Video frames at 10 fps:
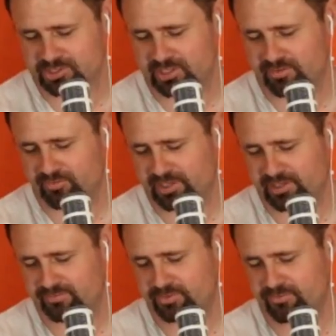if we can get a
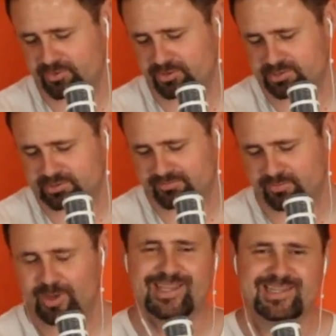few verses of
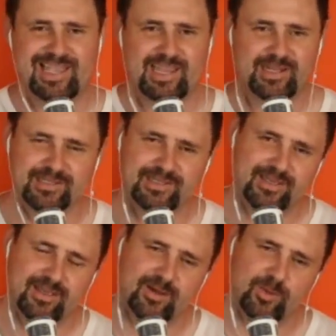Regulate,
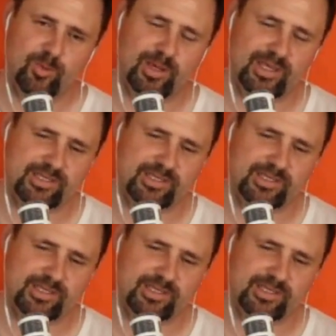which